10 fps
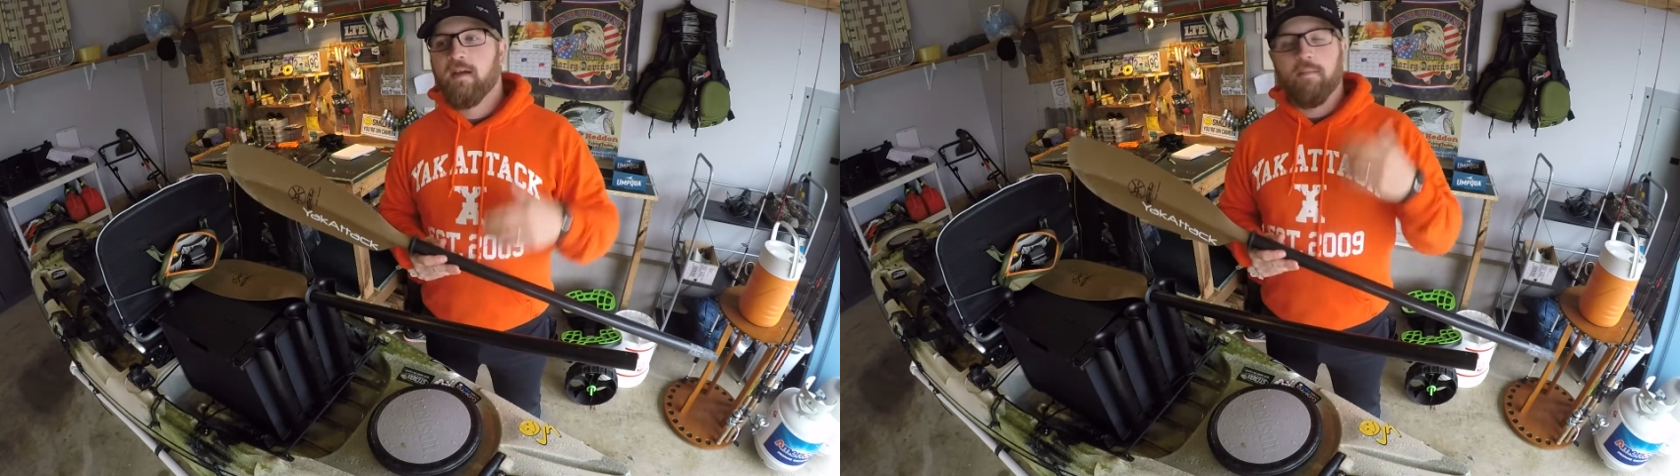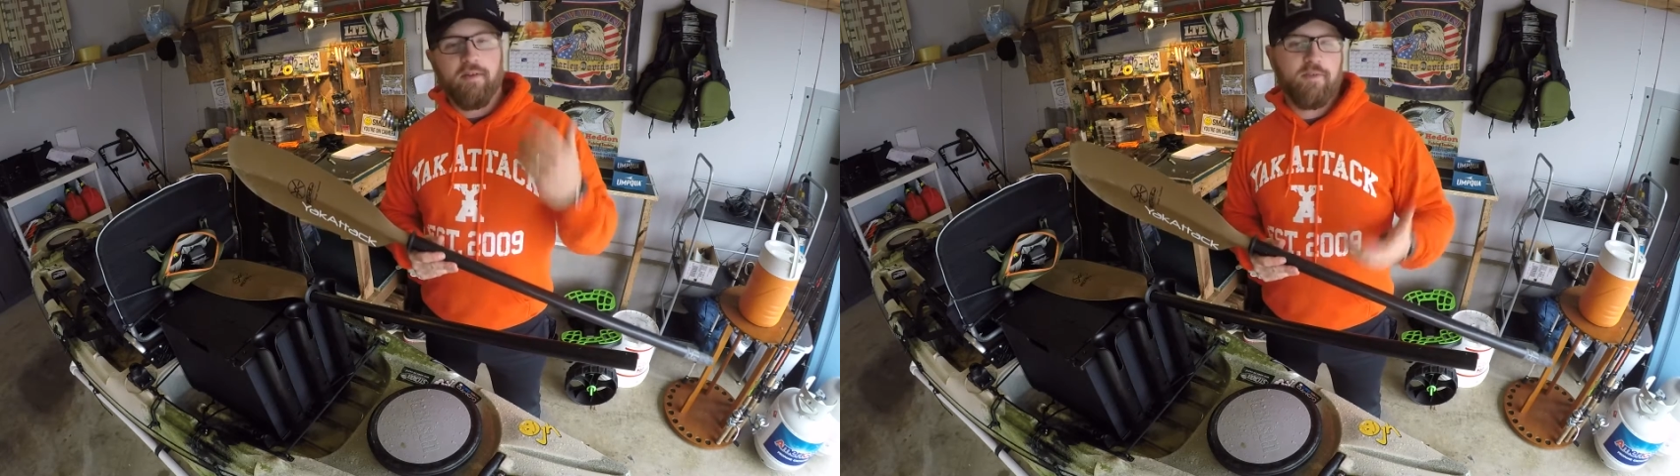
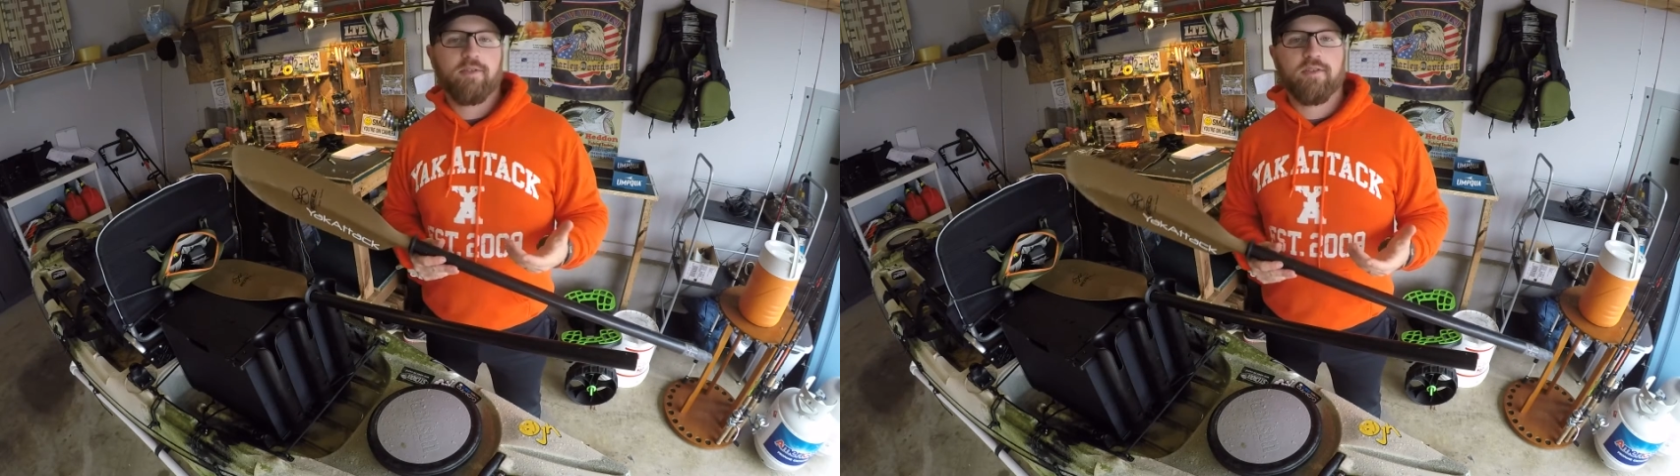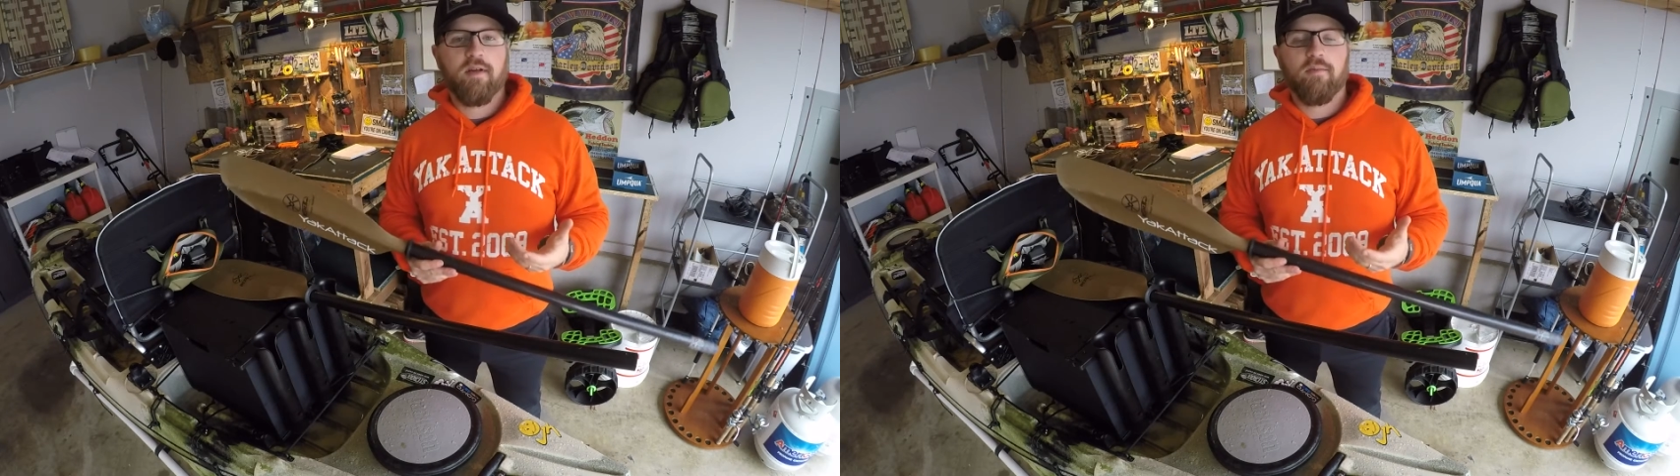But if you're
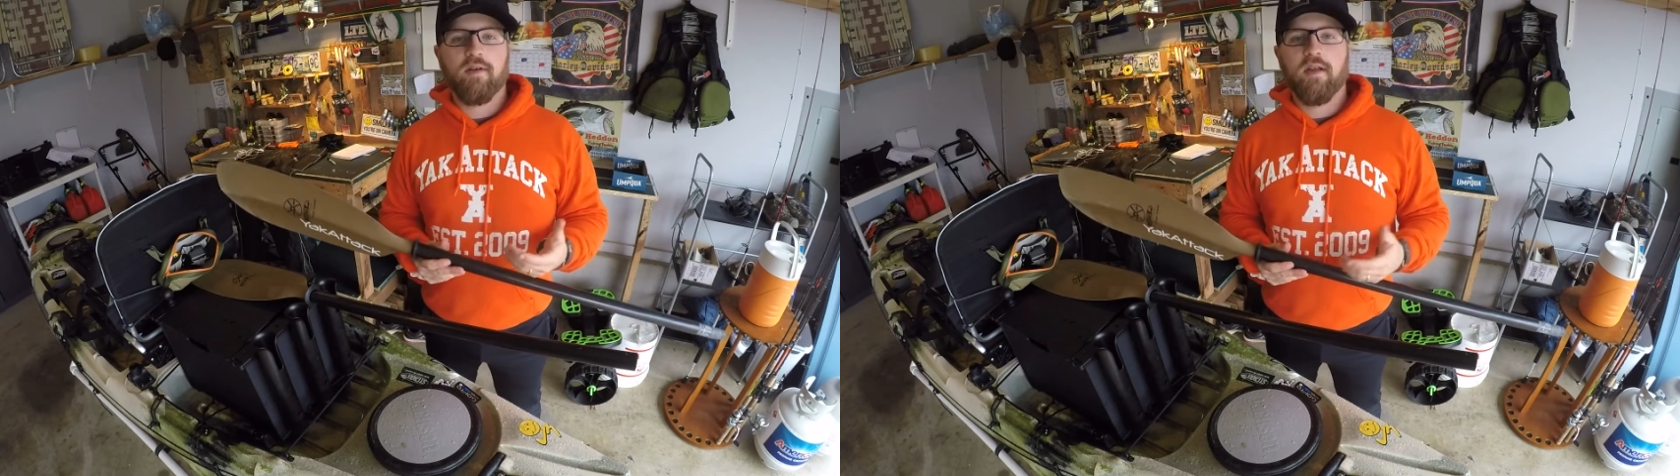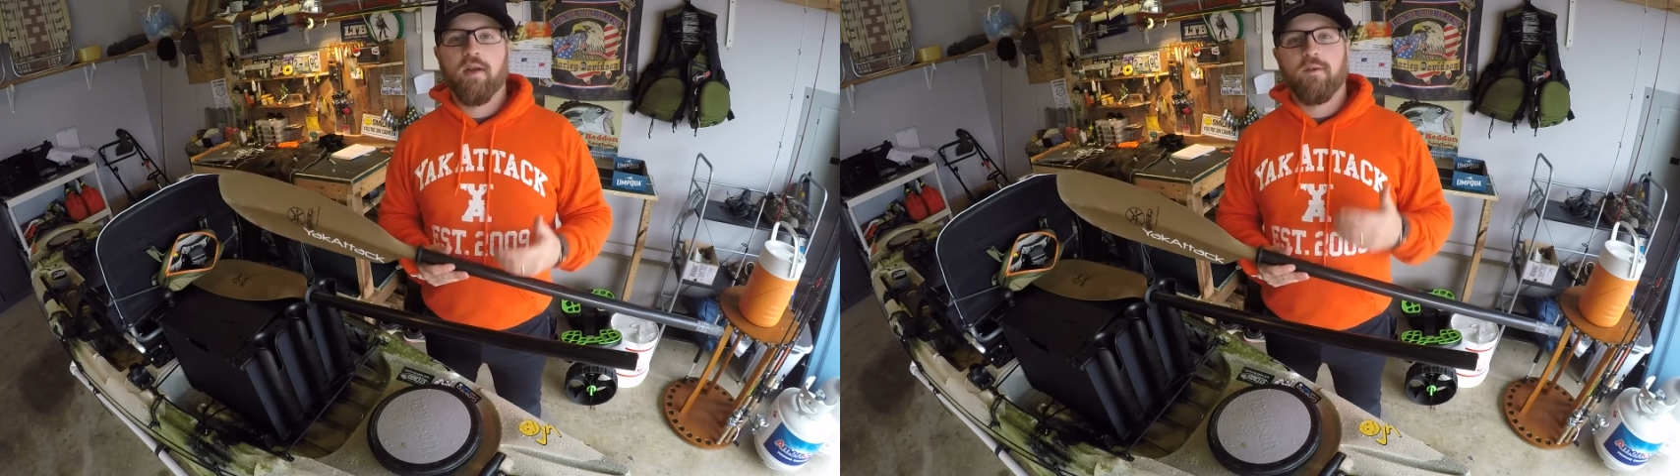
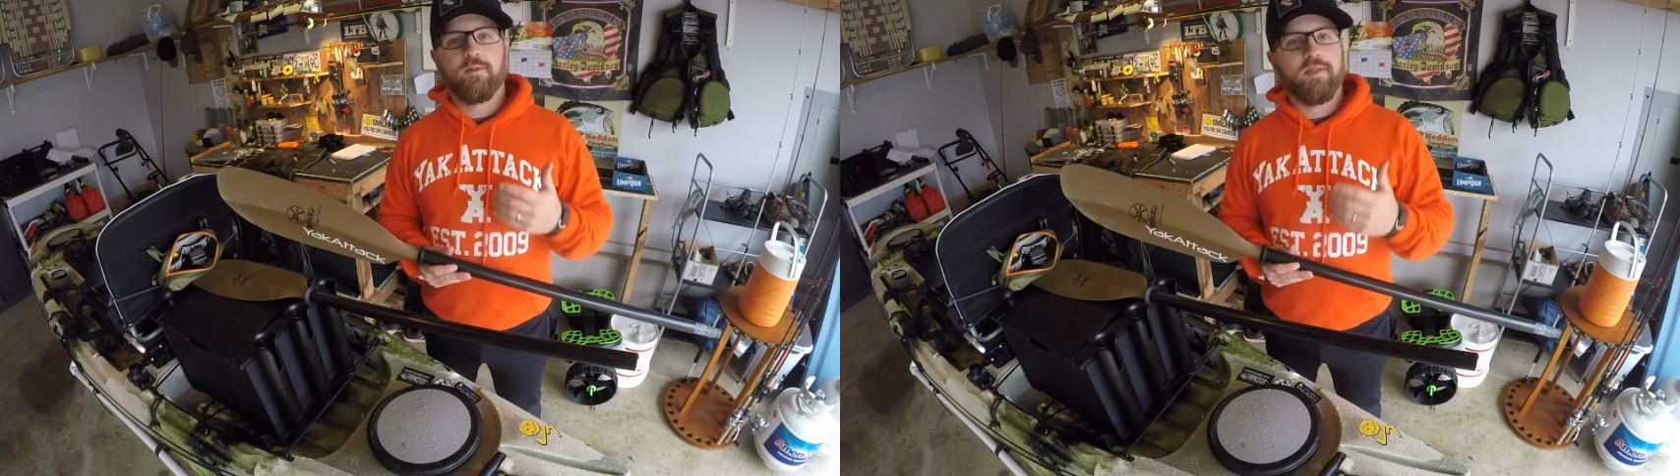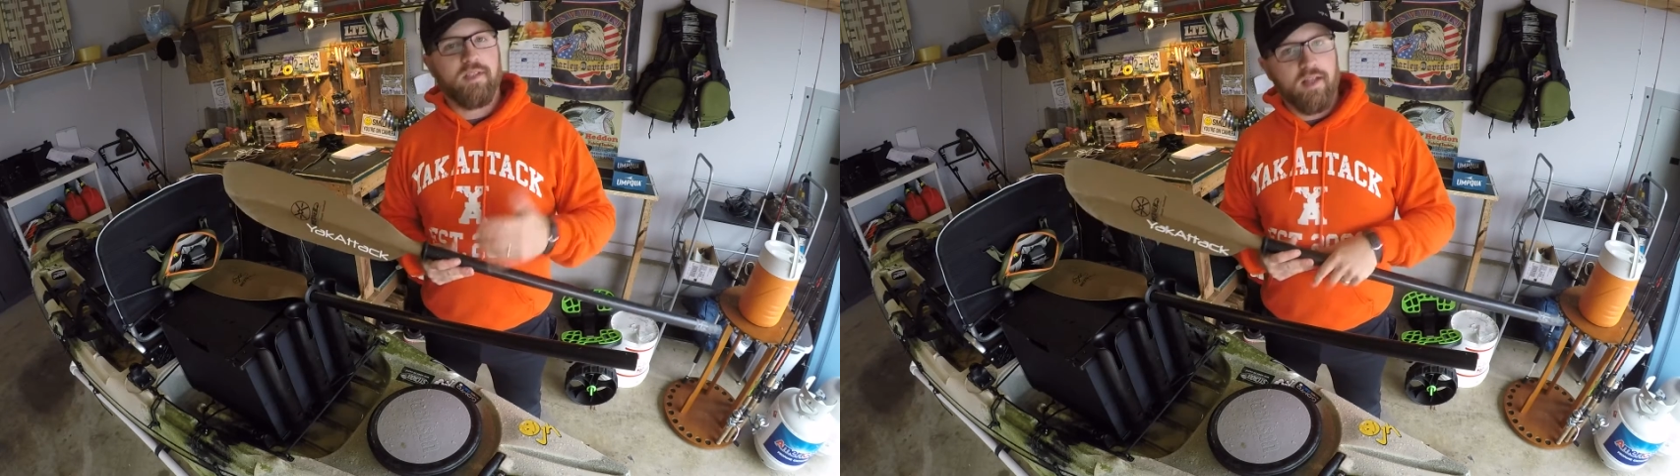someone who
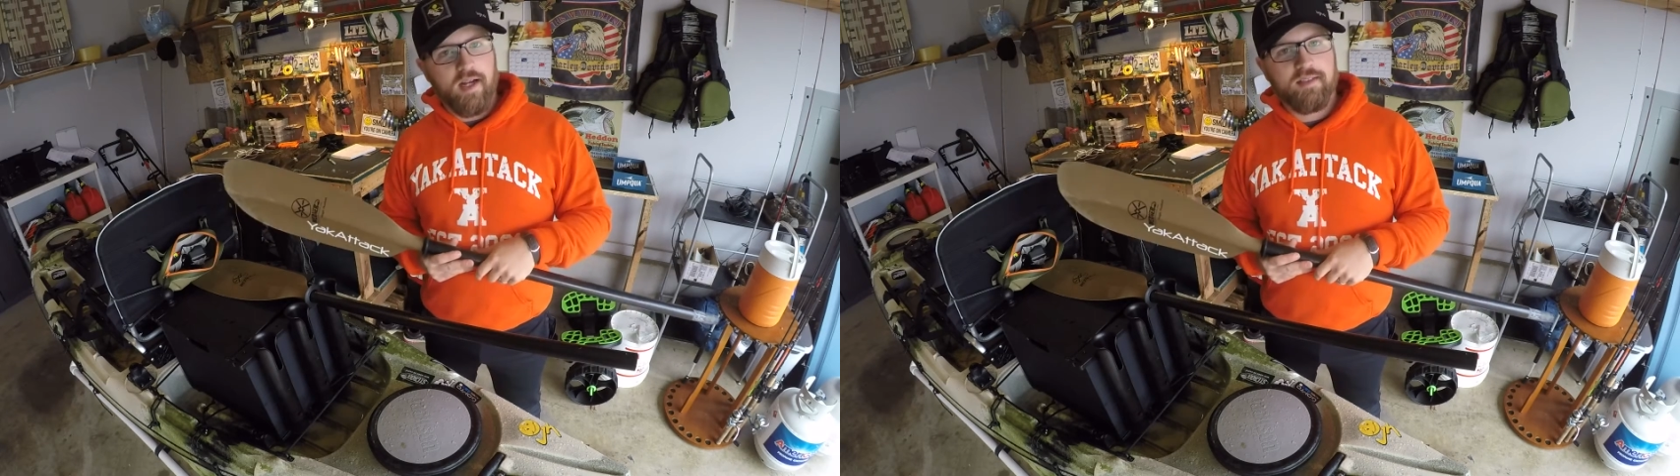spends a lot